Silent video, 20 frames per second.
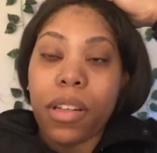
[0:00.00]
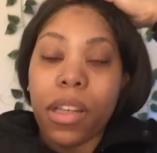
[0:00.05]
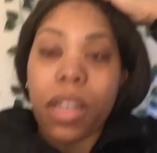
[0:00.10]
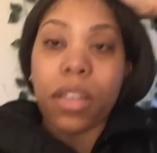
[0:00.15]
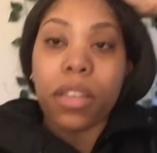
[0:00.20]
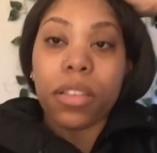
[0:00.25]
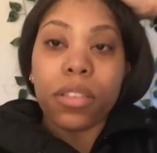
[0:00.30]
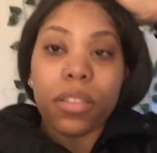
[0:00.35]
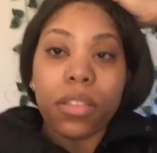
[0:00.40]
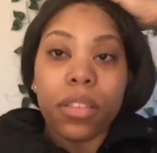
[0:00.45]
I
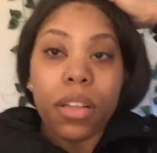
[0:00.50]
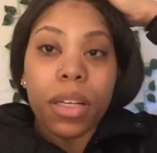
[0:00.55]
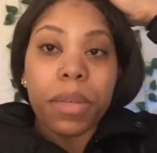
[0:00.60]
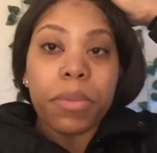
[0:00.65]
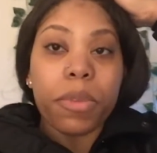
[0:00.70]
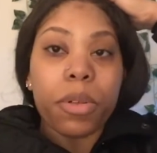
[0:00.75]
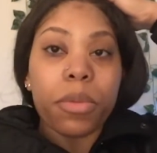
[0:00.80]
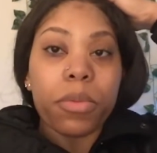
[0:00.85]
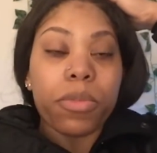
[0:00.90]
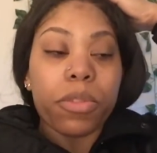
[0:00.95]
just came
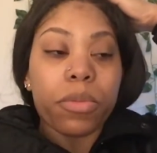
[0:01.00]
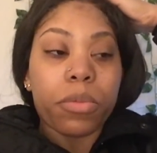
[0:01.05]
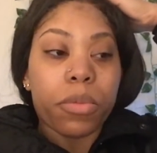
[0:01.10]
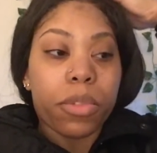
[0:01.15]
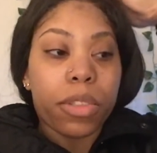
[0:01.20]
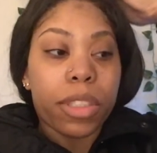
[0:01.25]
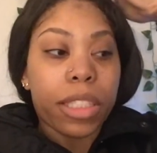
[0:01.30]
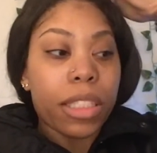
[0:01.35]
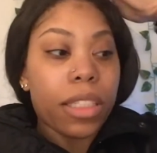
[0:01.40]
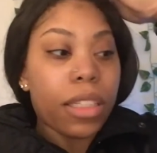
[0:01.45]
home from
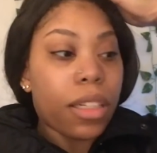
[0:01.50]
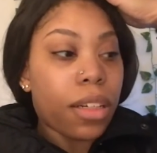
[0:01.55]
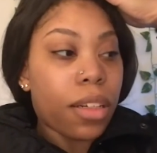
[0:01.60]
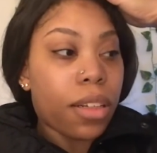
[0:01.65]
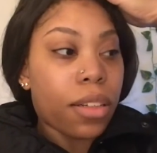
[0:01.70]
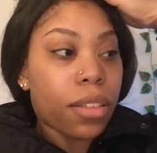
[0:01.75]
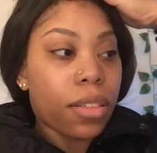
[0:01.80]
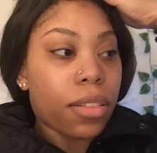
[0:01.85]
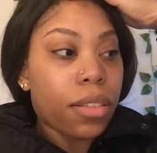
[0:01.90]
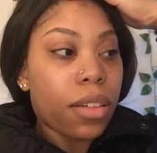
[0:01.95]
work,
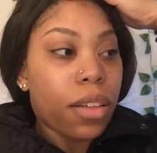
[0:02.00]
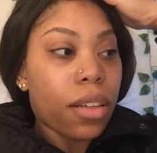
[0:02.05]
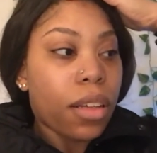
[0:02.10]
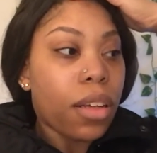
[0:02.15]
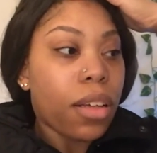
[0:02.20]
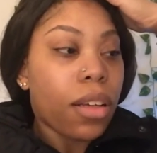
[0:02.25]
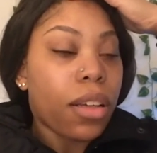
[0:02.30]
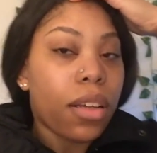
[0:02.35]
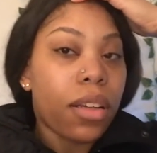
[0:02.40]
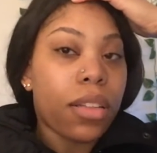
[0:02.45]
and
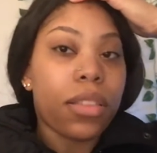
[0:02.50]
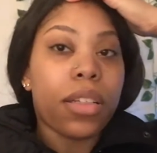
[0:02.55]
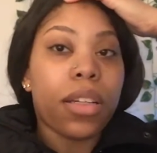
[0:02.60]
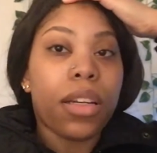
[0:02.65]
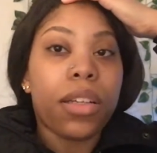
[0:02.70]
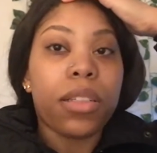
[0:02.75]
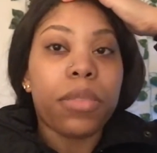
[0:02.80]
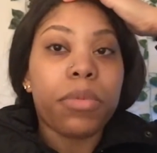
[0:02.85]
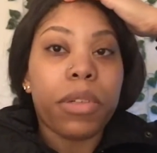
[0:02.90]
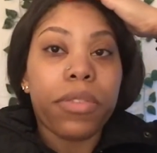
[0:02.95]
today
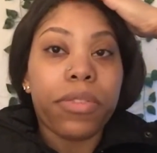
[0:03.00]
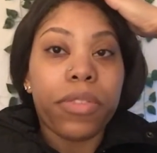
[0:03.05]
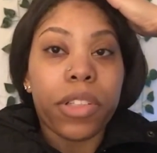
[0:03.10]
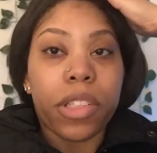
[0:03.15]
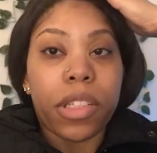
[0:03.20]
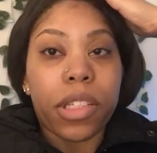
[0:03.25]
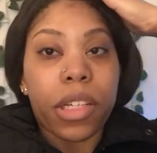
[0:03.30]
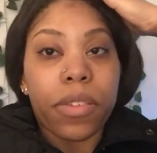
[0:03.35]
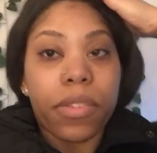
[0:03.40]
is my first day of